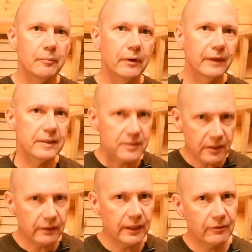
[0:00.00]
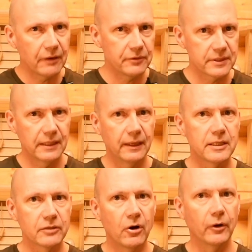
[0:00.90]
but they certainly reference it
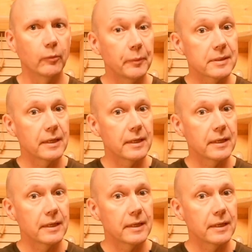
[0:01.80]
later on and we'll be